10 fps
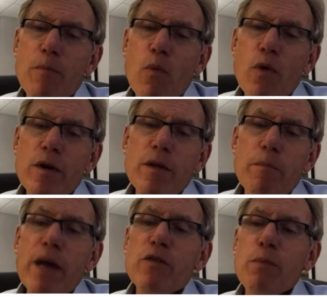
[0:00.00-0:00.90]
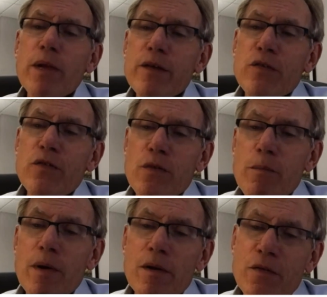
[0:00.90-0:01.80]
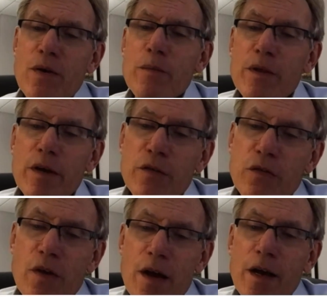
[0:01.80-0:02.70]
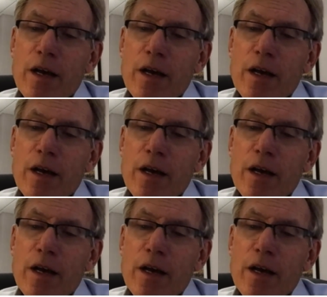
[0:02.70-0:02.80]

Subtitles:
One of the best places to build some of this